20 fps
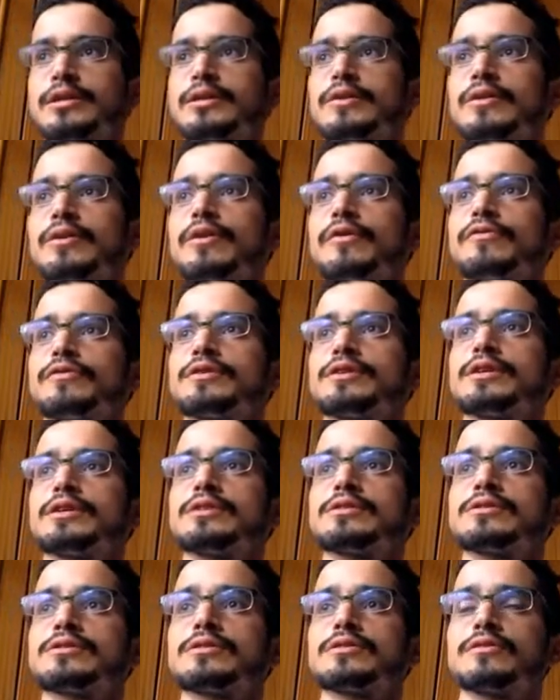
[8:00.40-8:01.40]
of
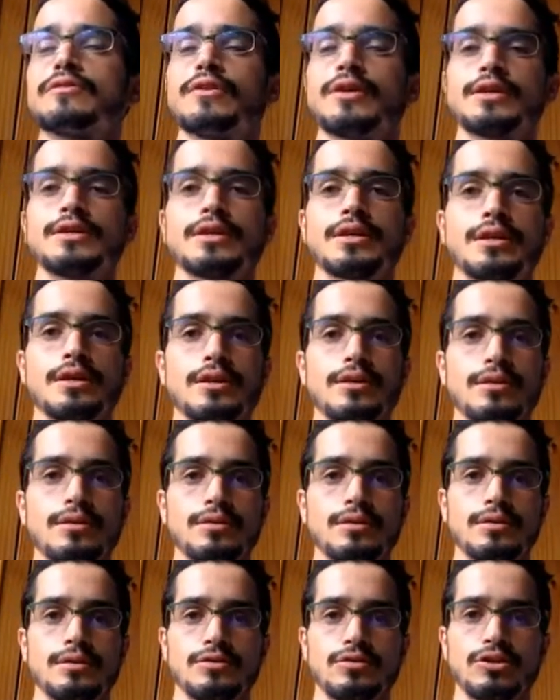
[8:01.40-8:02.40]
these Vedic
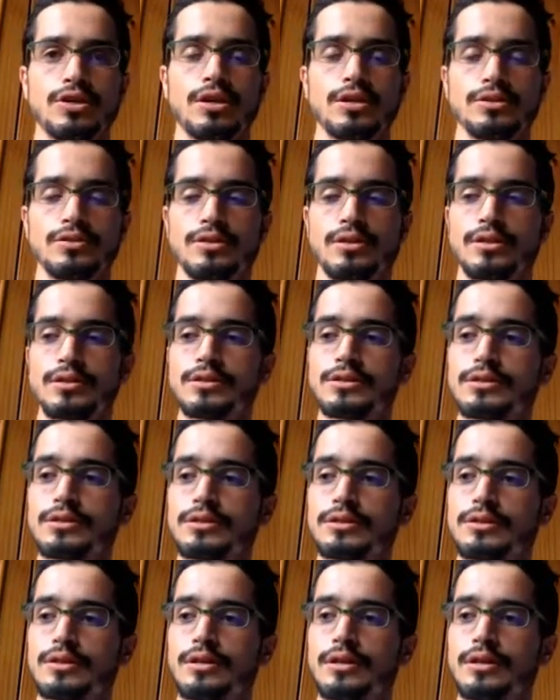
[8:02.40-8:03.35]
Shastras,